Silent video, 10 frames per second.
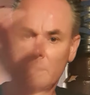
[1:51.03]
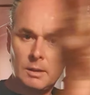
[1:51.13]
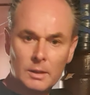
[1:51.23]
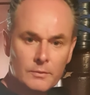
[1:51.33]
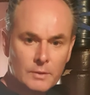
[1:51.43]

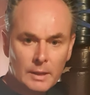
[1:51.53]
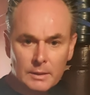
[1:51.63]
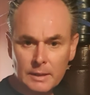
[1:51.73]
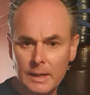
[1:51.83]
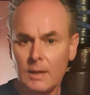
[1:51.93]
Left hand
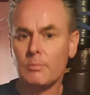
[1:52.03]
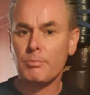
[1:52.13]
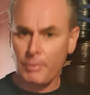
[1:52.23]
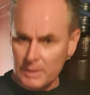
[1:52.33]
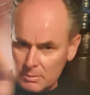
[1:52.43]
down,
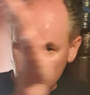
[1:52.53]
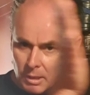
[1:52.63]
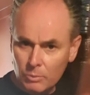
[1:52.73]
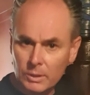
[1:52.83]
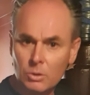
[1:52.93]
press block,
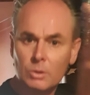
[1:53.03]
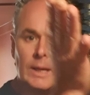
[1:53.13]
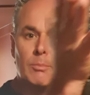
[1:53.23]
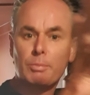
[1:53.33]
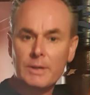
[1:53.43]
we call
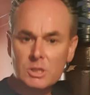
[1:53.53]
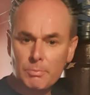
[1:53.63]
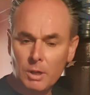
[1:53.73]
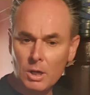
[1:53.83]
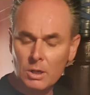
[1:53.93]
that press
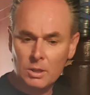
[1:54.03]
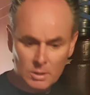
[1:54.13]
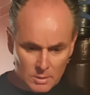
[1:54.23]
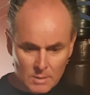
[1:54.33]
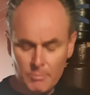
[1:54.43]
block.
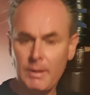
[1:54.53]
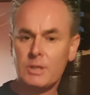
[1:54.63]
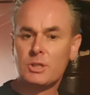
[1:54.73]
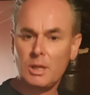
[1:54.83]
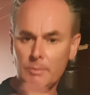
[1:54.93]

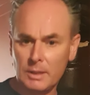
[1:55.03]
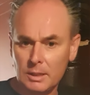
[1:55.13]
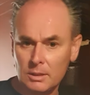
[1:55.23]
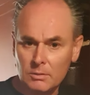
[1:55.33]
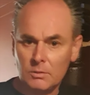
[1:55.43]
Punch coming
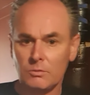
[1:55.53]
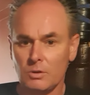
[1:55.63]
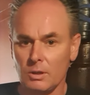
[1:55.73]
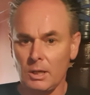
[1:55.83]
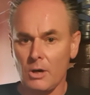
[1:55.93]
in to
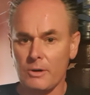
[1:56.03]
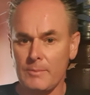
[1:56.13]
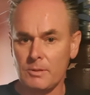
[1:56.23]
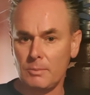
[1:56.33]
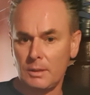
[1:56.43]
the lower
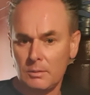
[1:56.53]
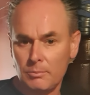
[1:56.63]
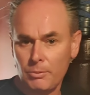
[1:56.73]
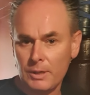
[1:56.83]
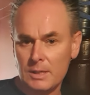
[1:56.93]
abdomen,
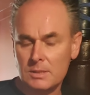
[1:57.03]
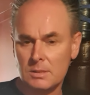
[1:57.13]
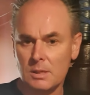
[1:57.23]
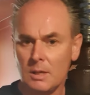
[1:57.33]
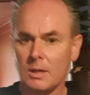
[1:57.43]
press,
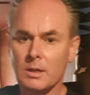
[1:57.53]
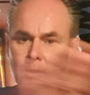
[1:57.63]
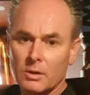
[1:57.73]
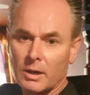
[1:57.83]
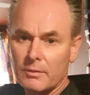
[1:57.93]

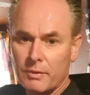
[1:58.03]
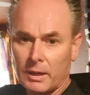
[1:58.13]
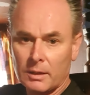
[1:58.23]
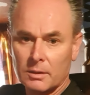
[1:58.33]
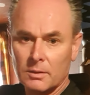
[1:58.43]
knife
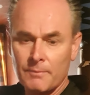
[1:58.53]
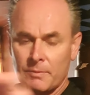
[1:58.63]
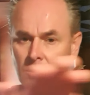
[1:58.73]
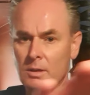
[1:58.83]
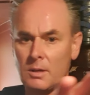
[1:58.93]
hand.
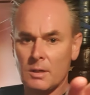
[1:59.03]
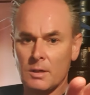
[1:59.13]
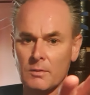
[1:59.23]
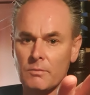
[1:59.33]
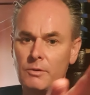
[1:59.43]

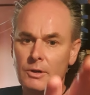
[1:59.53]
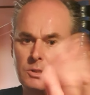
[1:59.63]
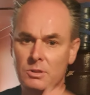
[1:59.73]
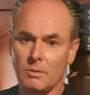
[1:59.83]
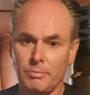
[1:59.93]
Very
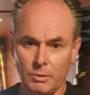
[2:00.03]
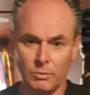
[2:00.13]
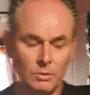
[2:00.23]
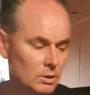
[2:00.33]
simple.